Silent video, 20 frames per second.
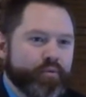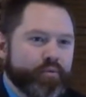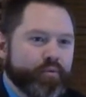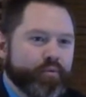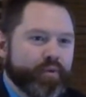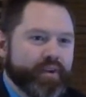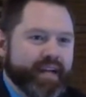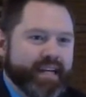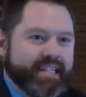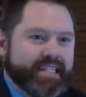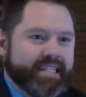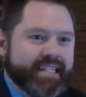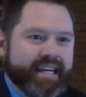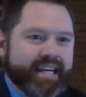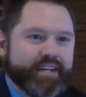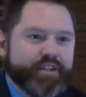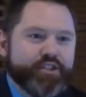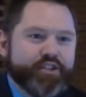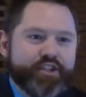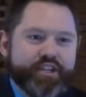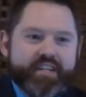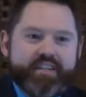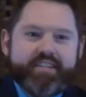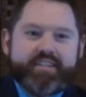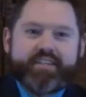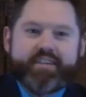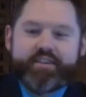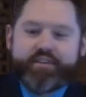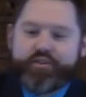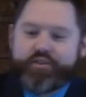When I say
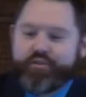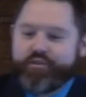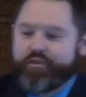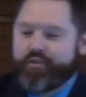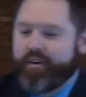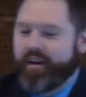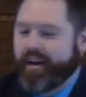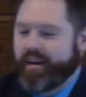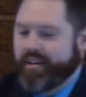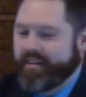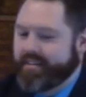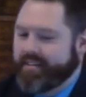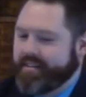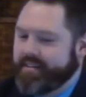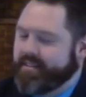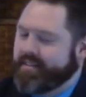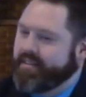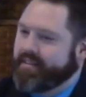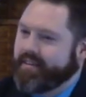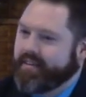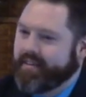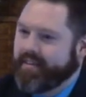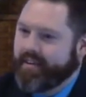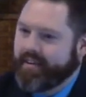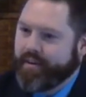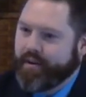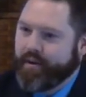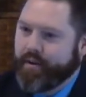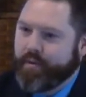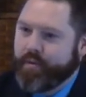Jesus Christ,
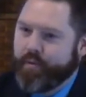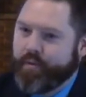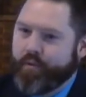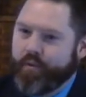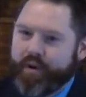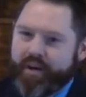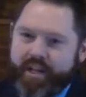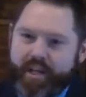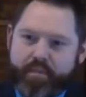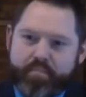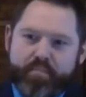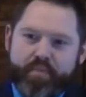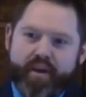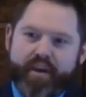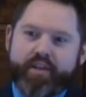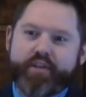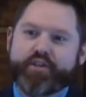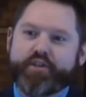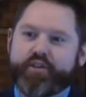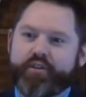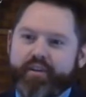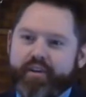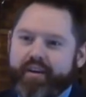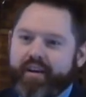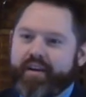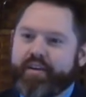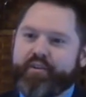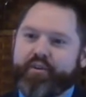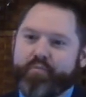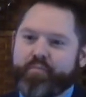what do you picture
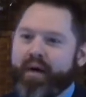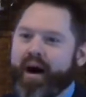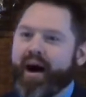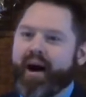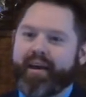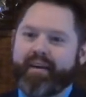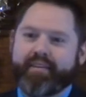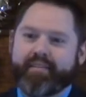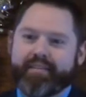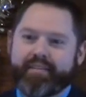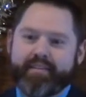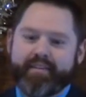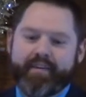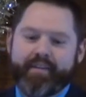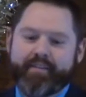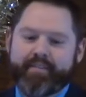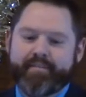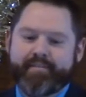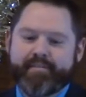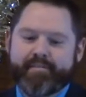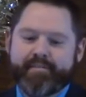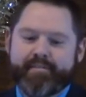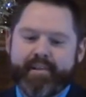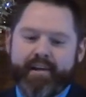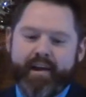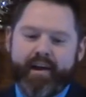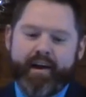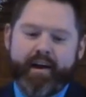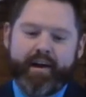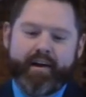in your mind?
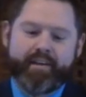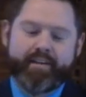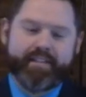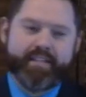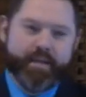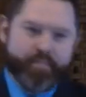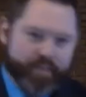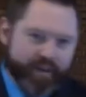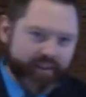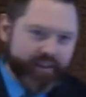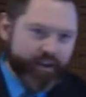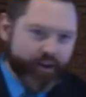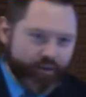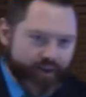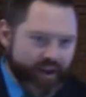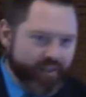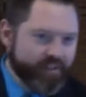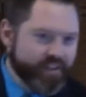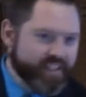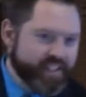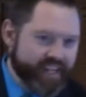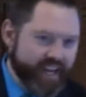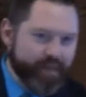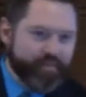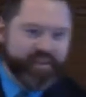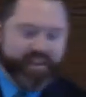Typically around this time of